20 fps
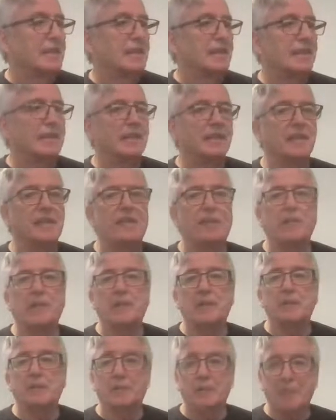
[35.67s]
I've
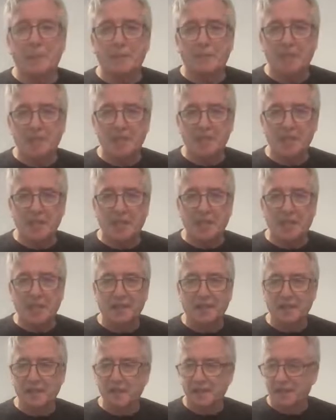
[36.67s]
been pretty busy
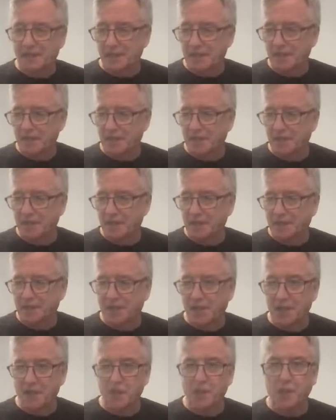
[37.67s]
the
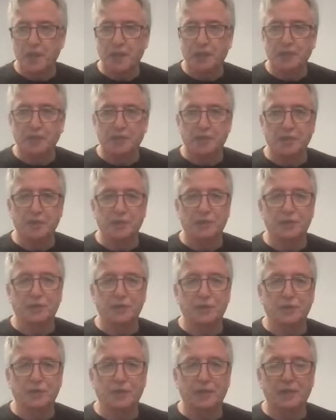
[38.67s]
last week or two
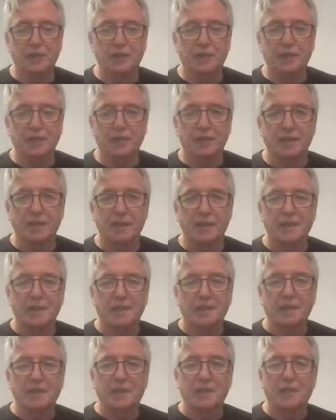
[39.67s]
doing
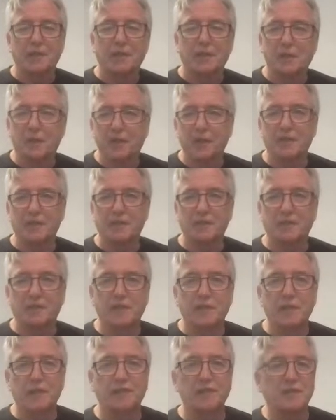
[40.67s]
quick little
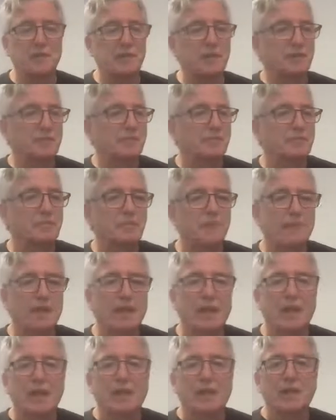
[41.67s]
videos,
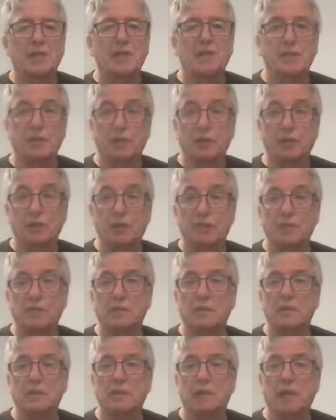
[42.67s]
so
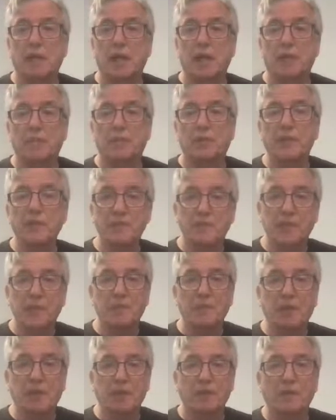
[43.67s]
please let
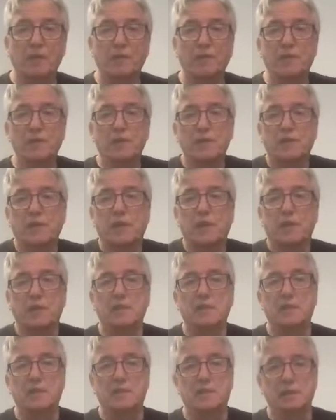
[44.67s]
me know if you can
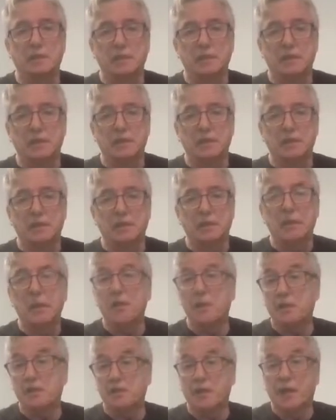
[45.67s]

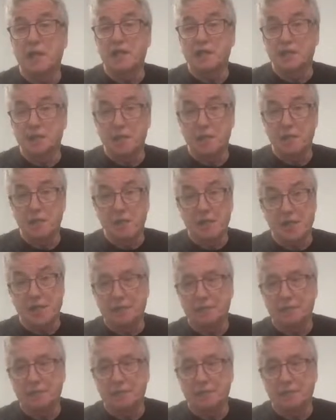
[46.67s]
hear and see me.